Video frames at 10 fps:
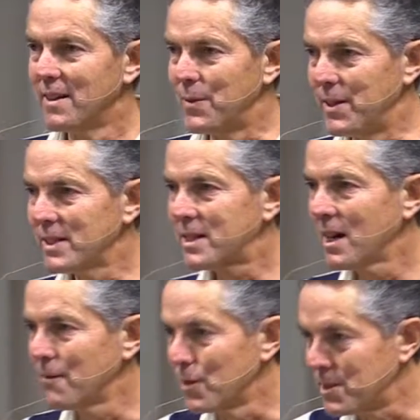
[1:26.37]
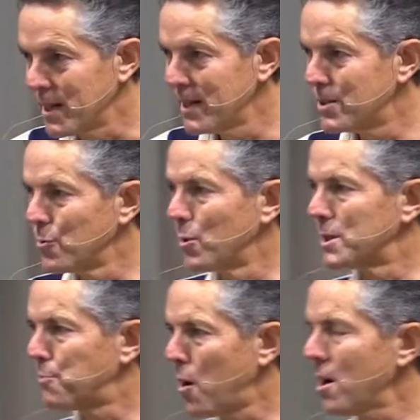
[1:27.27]
This conversation
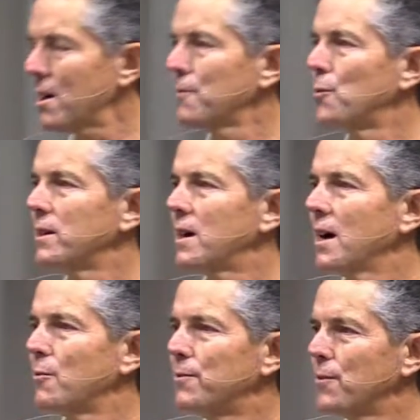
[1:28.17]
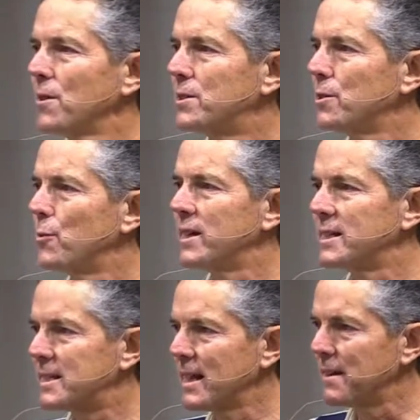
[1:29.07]
was part of what God referred to when he
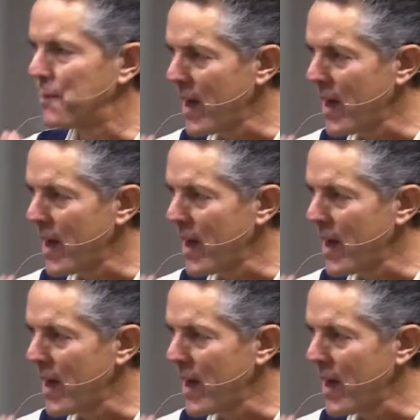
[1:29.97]
said,